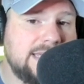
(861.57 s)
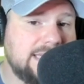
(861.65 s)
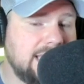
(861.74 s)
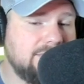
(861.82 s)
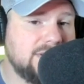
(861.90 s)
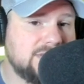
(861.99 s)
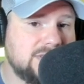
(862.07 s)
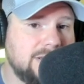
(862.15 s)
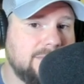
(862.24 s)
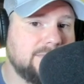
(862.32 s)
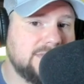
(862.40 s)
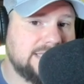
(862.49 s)
to give us
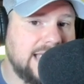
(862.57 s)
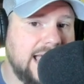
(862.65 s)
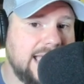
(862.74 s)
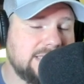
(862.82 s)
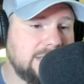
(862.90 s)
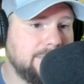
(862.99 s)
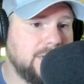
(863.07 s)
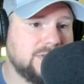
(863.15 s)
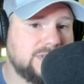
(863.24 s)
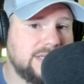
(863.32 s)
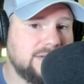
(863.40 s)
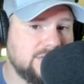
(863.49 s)
some size and ball
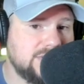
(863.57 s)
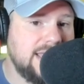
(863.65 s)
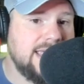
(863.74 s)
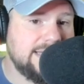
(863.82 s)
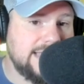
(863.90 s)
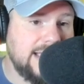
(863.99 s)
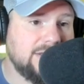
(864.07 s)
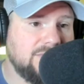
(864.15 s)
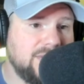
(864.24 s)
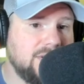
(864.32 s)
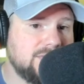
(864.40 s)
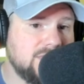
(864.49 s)
skills down the
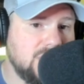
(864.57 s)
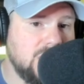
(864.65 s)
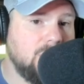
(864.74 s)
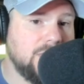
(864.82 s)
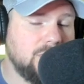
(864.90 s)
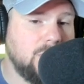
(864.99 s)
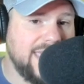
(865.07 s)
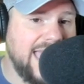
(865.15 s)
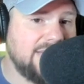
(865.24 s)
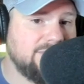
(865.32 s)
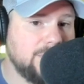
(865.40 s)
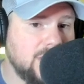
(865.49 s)
field to go with what we
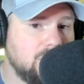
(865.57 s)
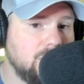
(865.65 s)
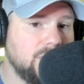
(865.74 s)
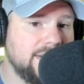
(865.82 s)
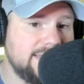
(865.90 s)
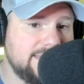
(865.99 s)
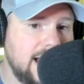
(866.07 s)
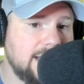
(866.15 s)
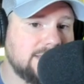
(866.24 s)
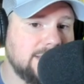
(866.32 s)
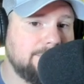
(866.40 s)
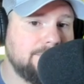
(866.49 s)
have in McLaurin and
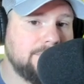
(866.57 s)
Dotson.